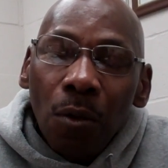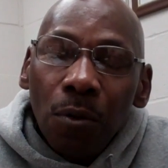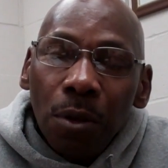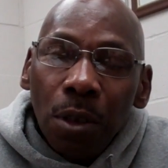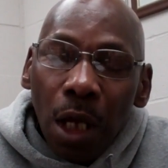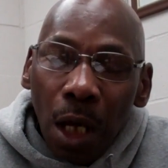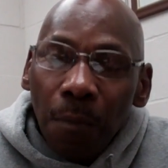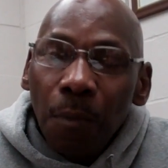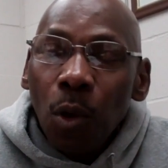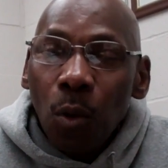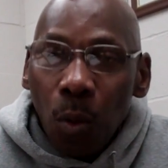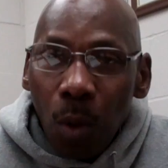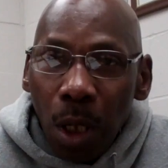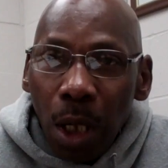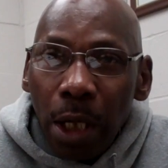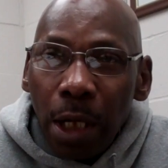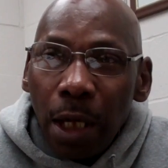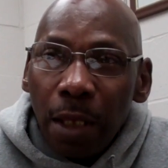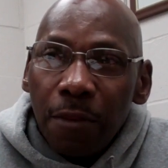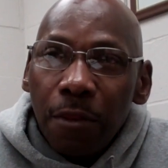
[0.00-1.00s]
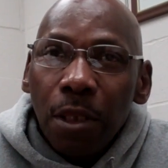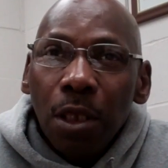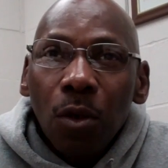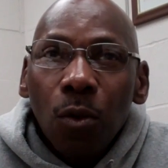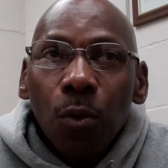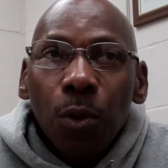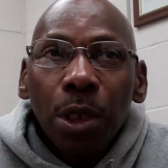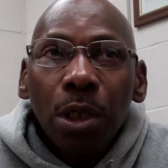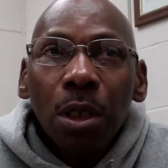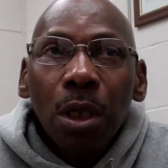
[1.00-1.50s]
Number one, I think
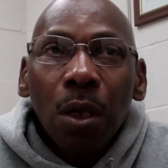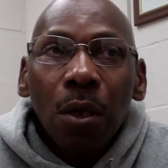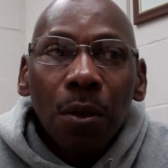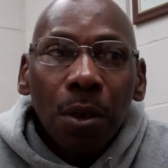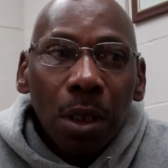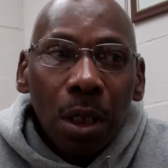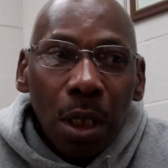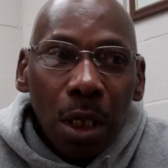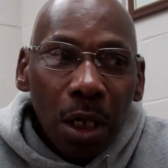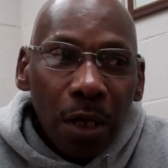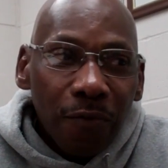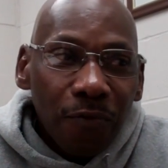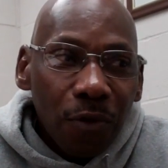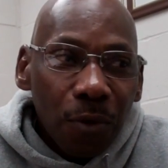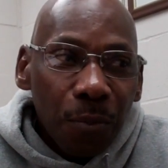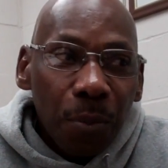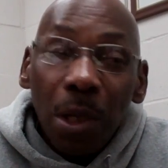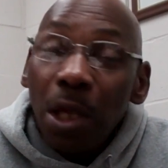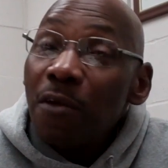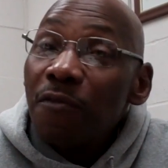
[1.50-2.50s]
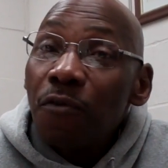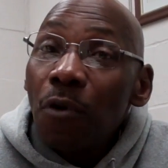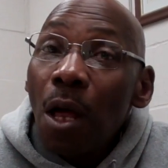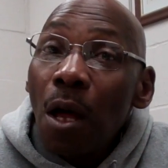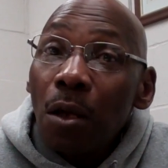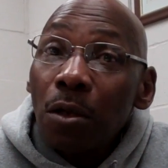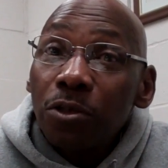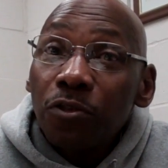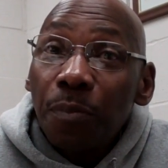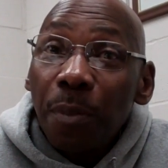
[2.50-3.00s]
we're going to have to play
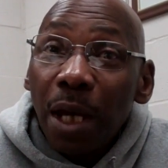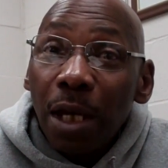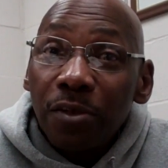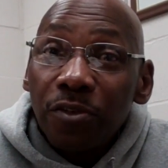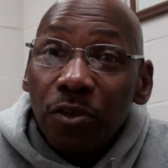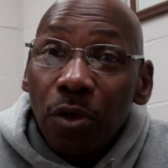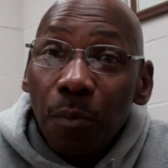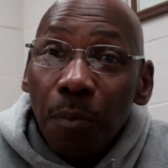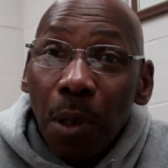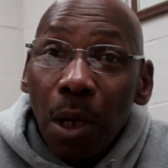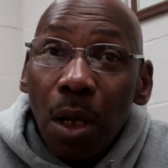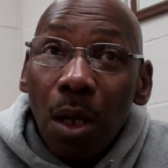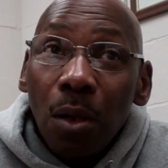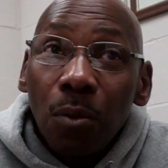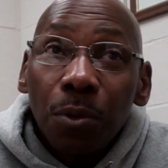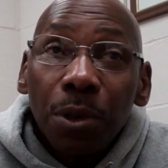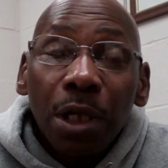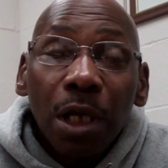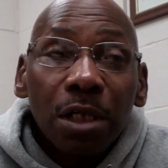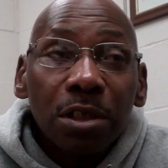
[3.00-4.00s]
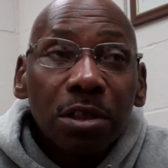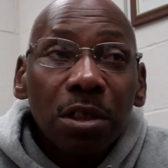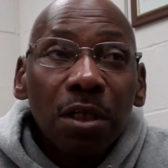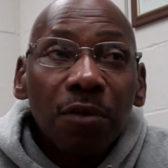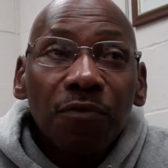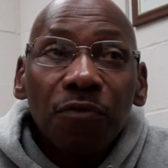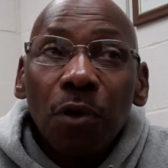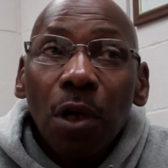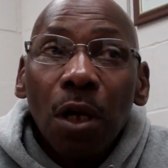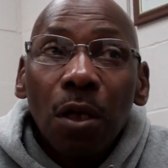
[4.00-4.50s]
flawless basketball. When I say
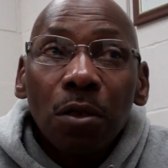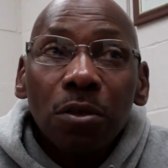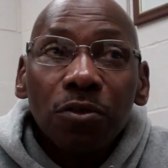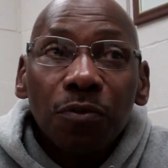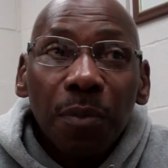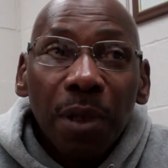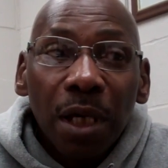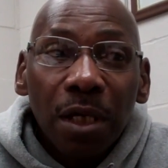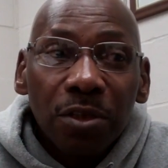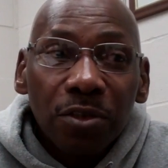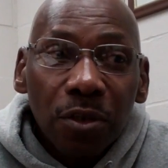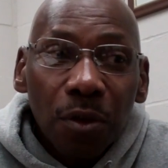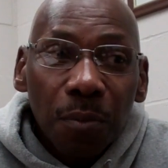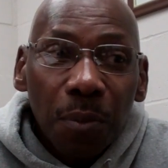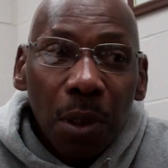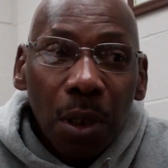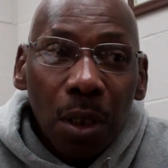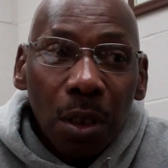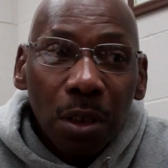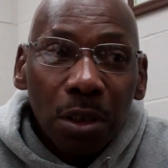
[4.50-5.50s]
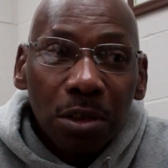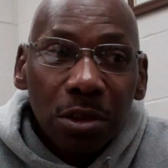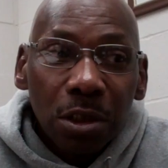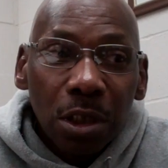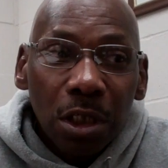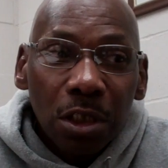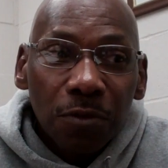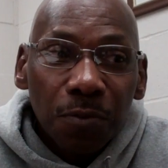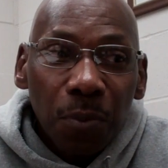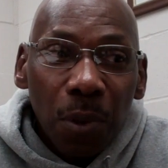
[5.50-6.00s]
flawless basketball,
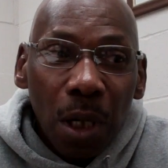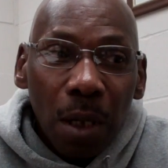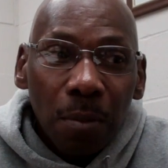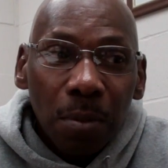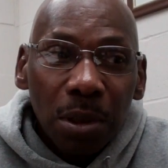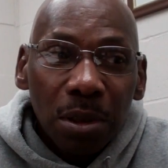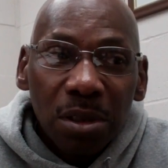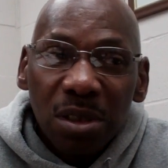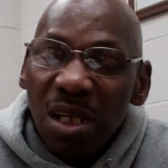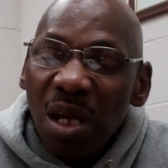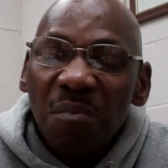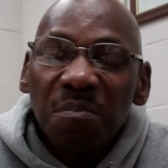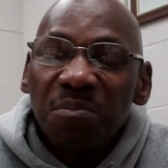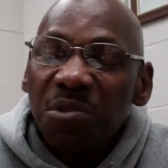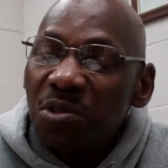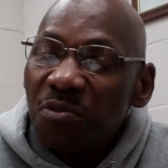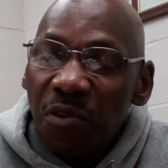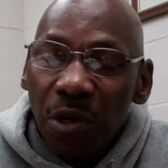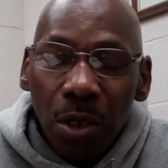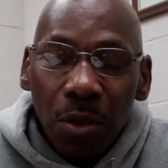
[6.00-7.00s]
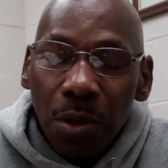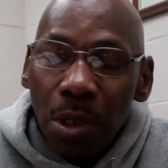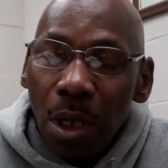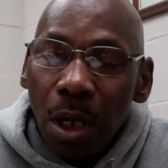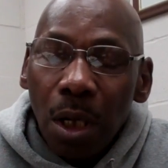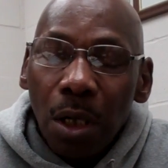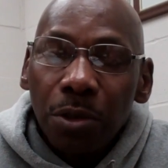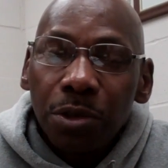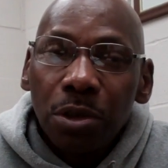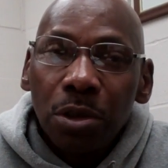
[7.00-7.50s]
it's probably something that's very
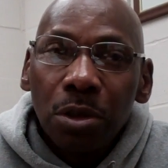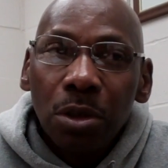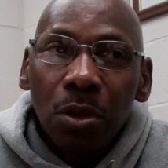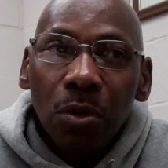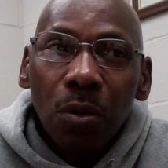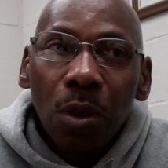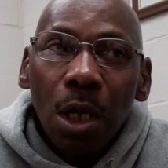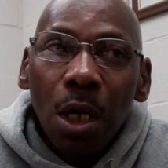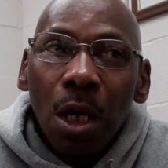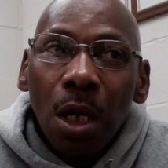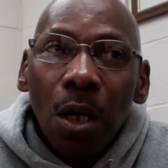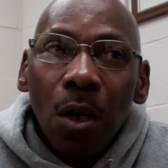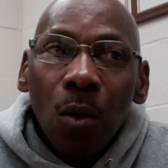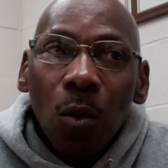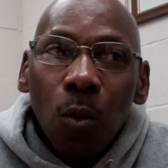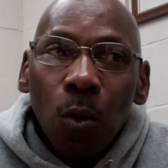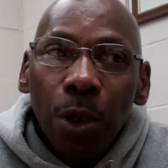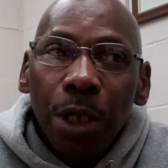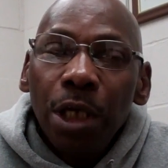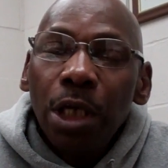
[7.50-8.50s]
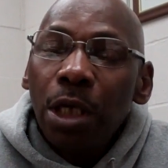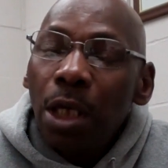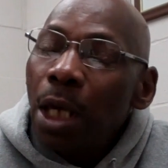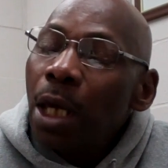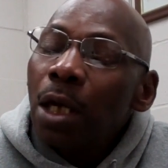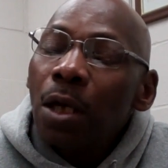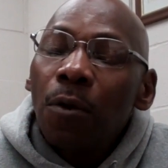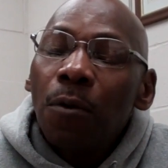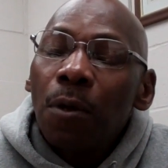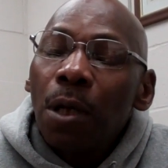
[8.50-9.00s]
hard to do. We
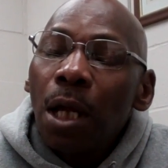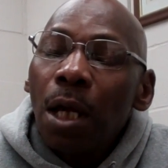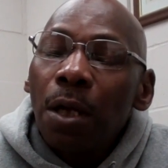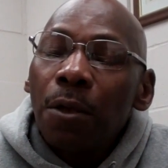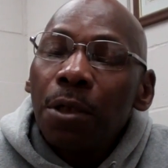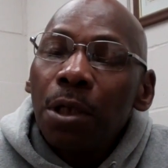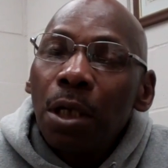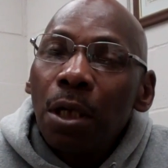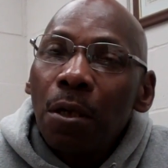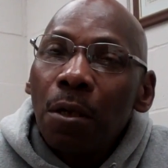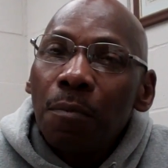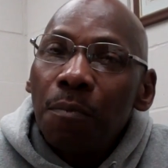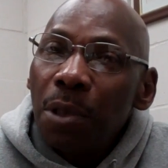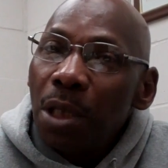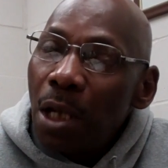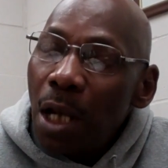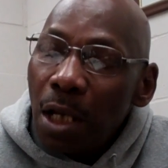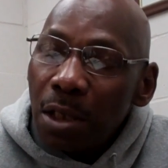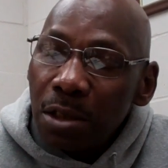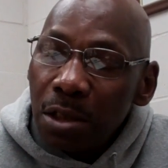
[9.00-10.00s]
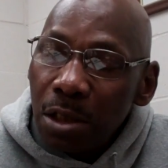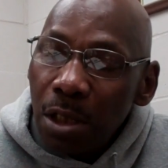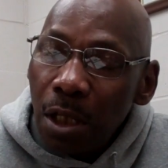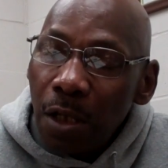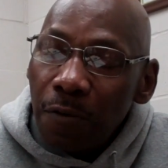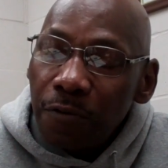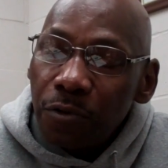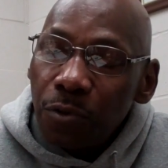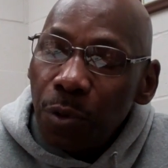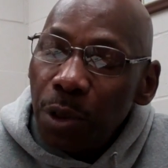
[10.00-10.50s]
can't go down there and beat
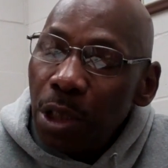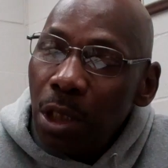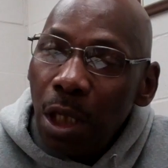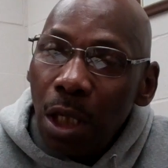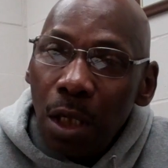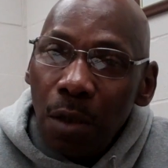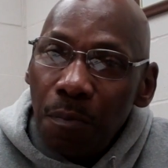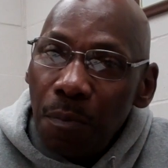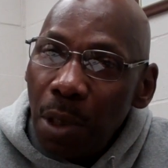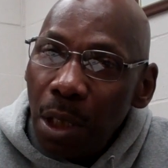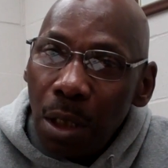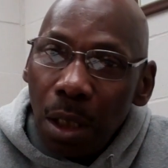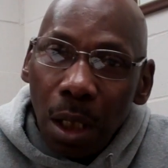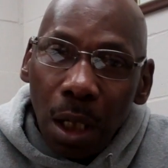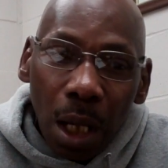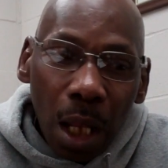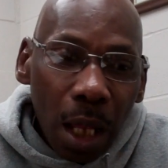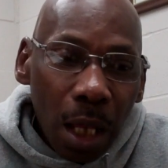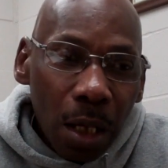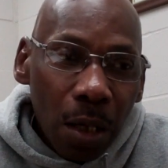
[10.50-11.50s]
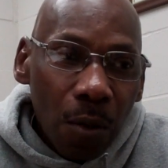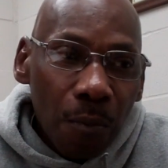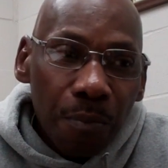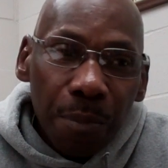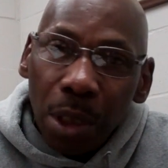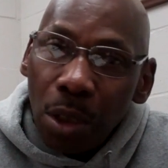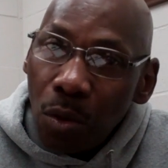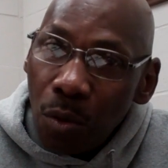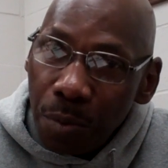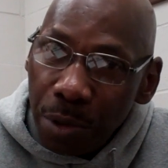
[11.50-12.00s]
ourselves. We can't make a lot of
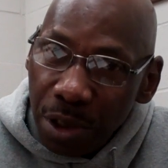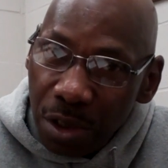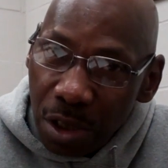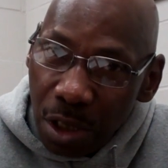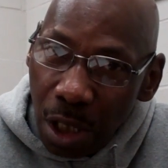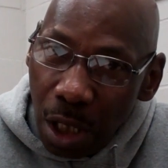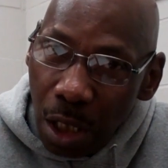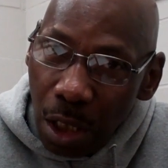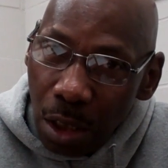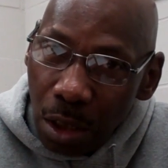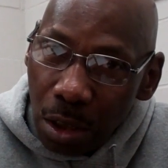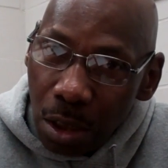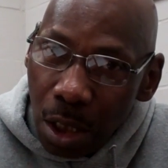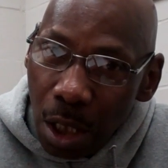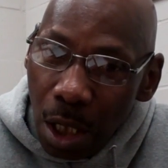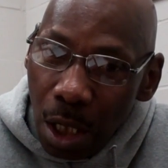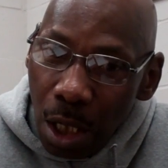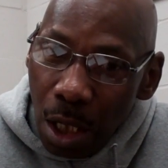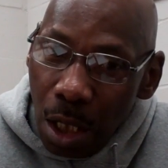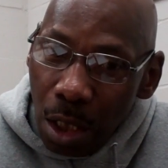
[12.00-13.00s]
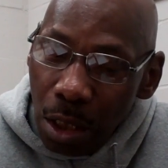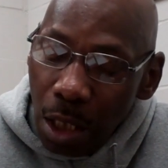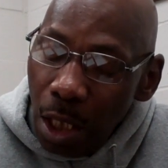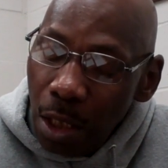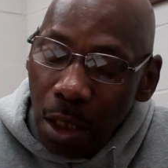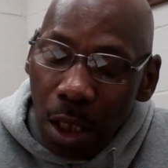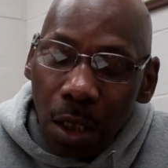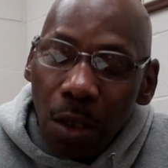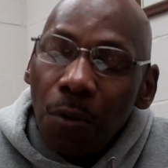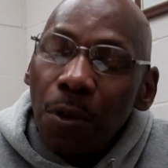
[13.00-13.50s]
mental mistakes that
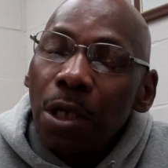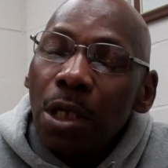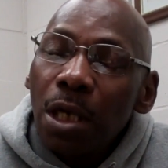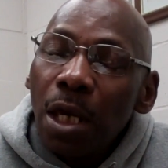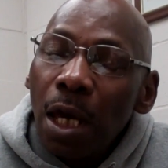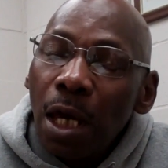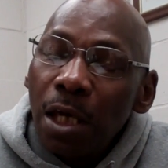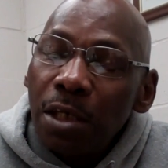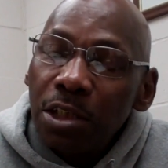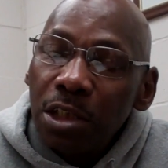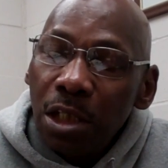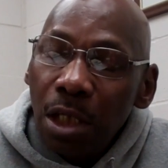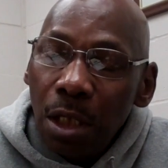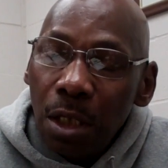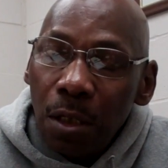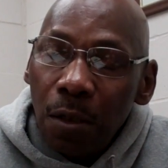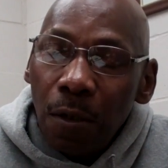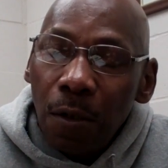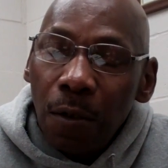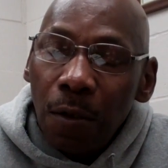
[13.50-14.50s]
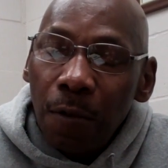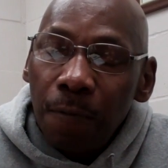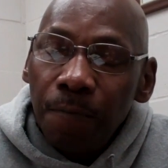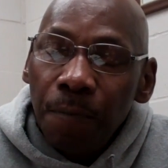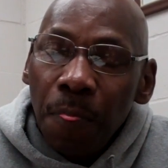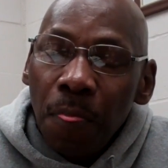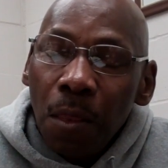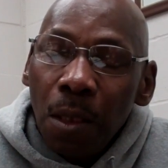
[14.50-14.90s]
they're going to cash in on.